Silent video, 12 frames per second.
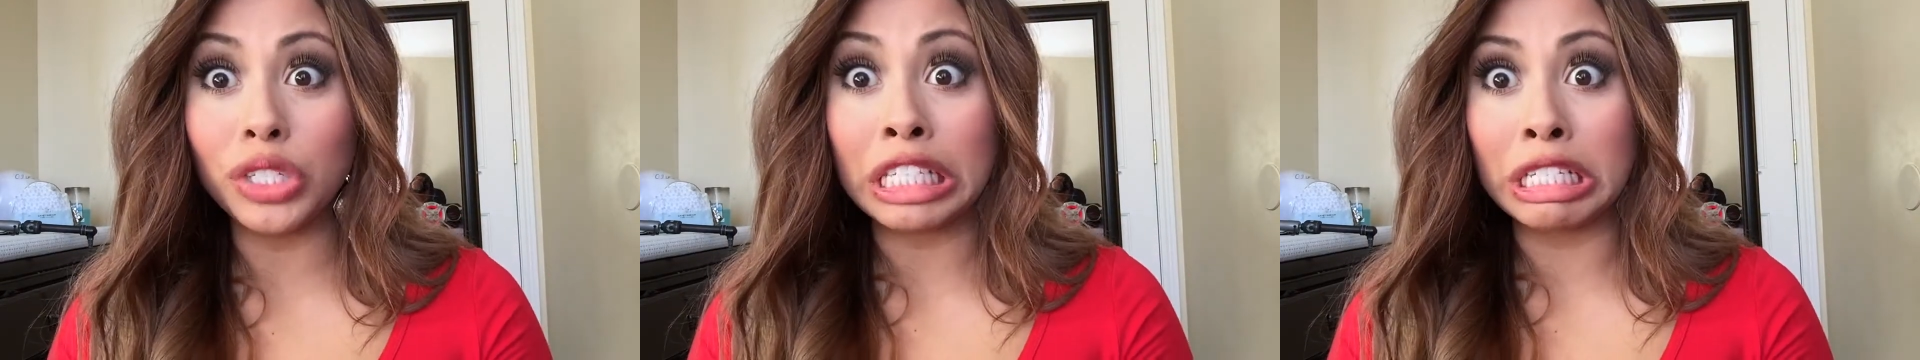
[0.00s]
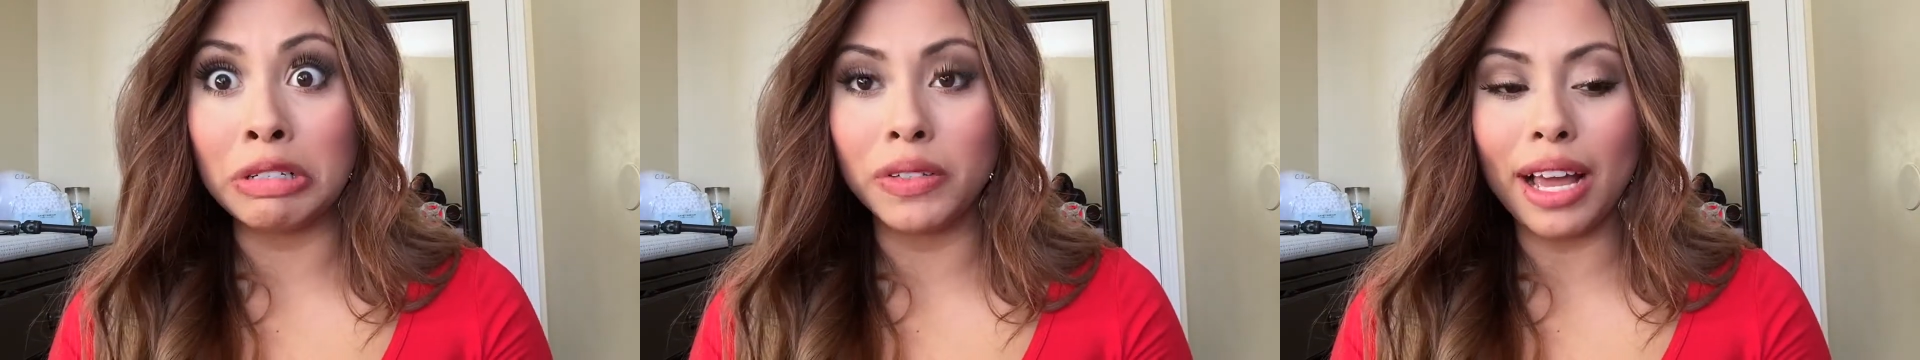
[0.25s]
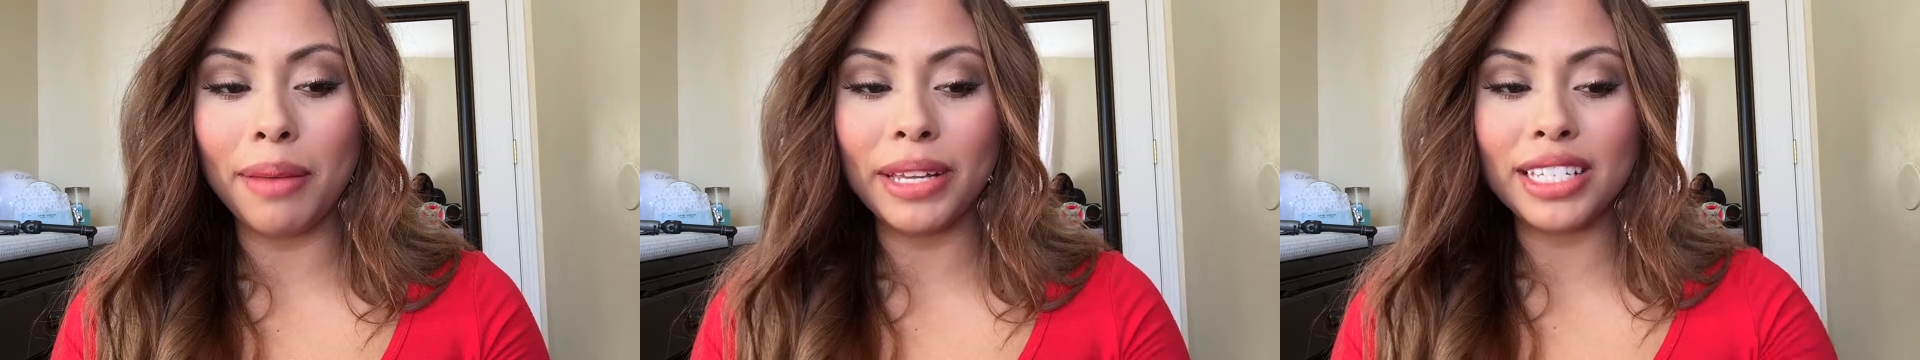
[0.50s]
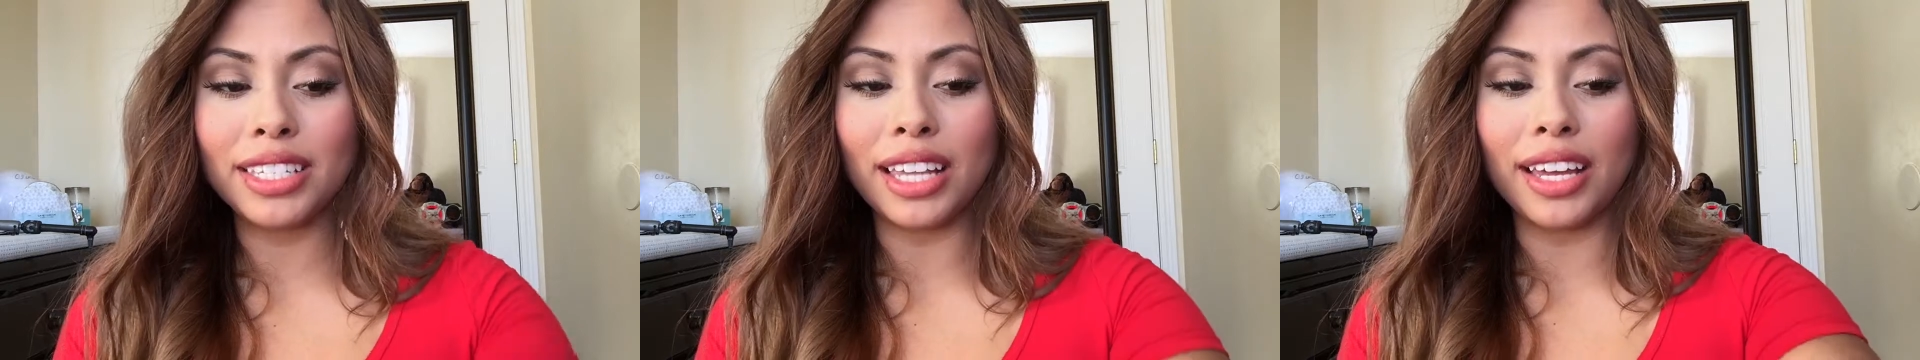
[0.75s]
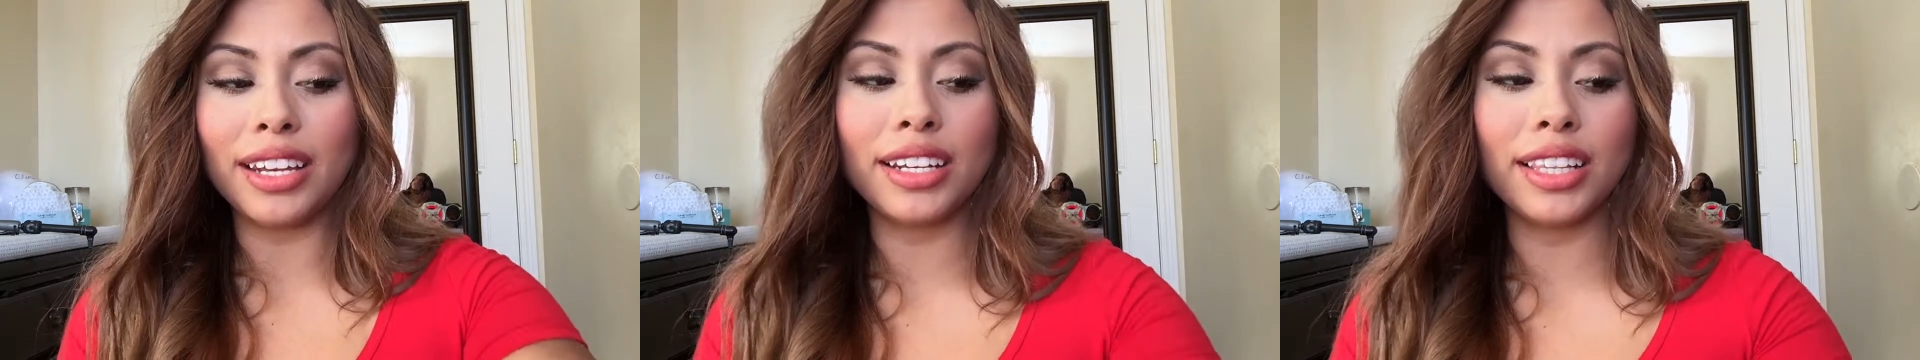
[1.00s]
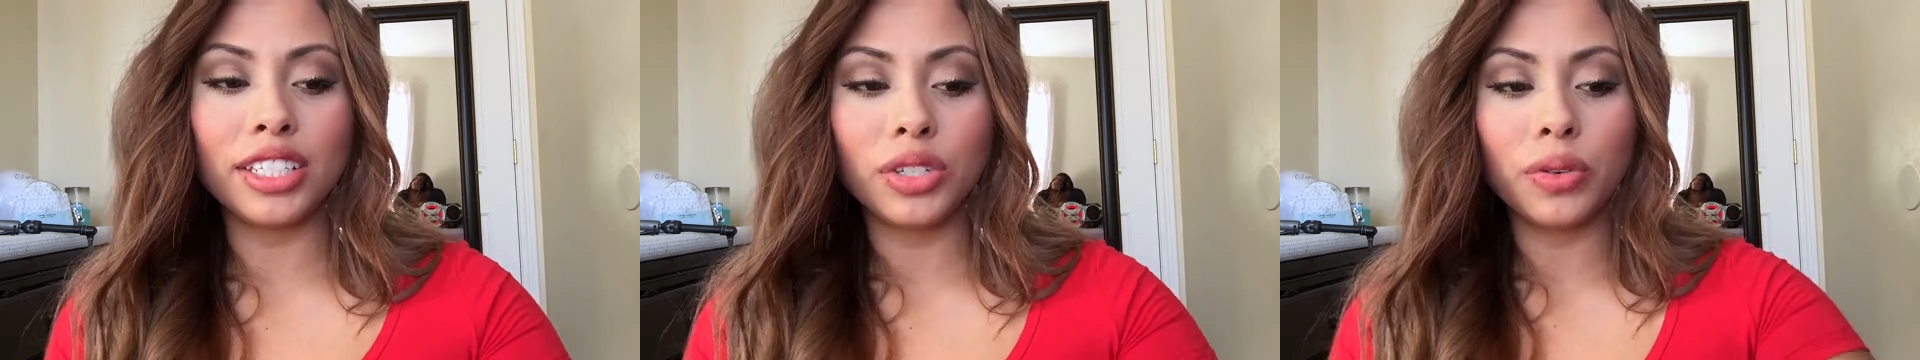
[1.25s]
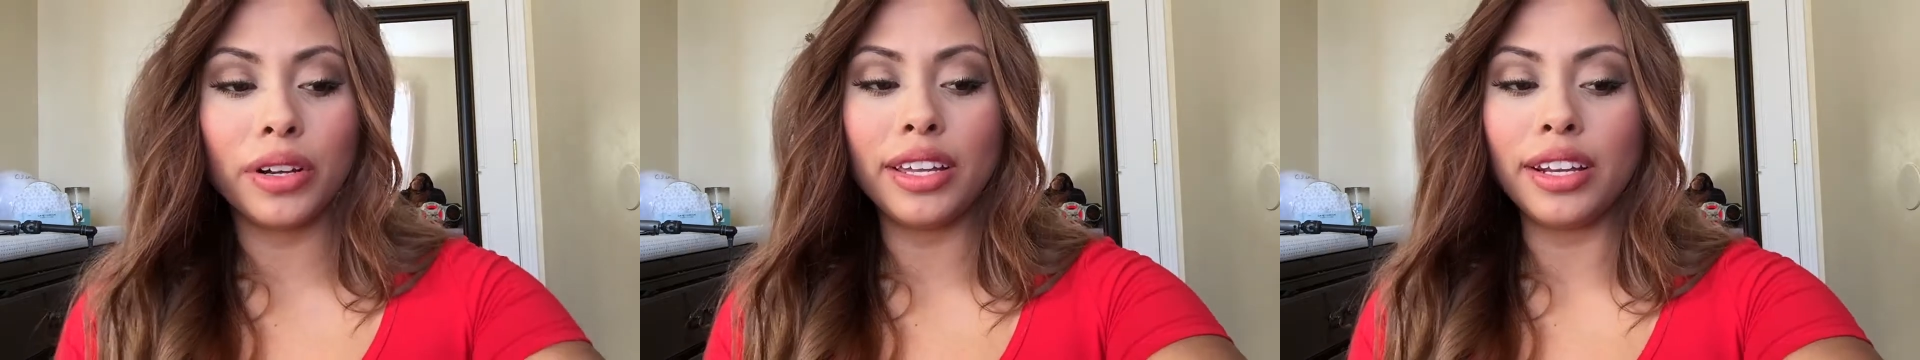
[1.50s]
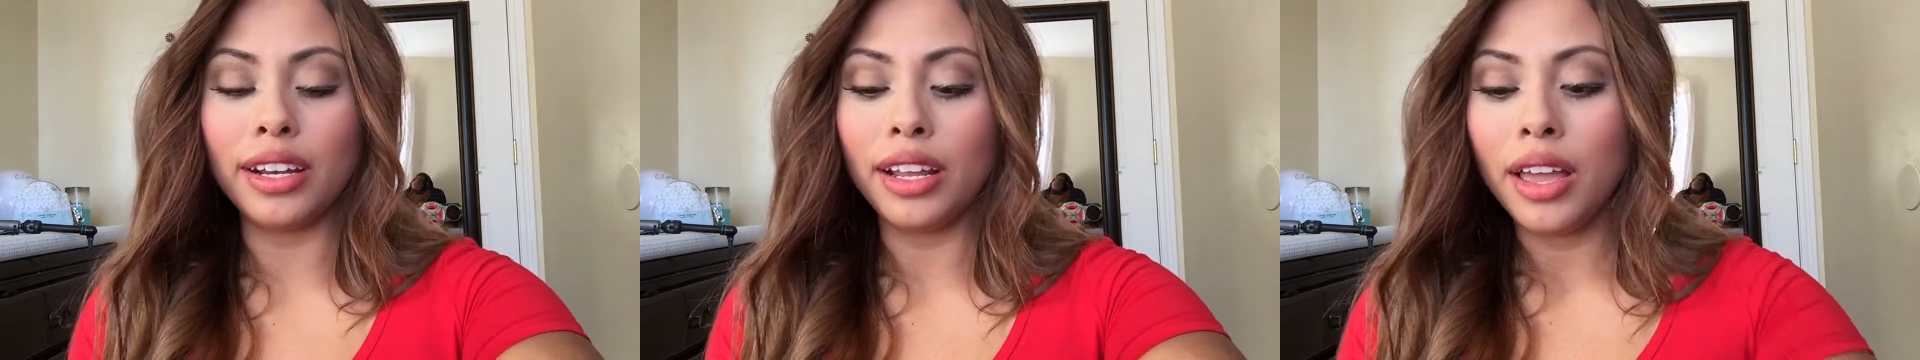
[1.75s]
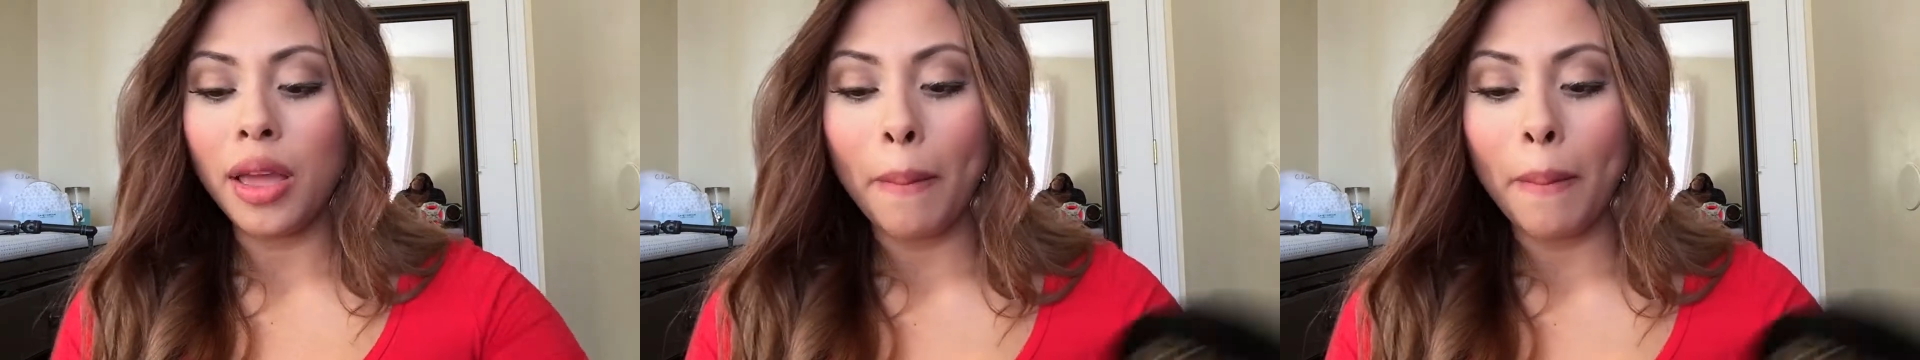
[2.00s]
So I'm excited. Let's go ahead and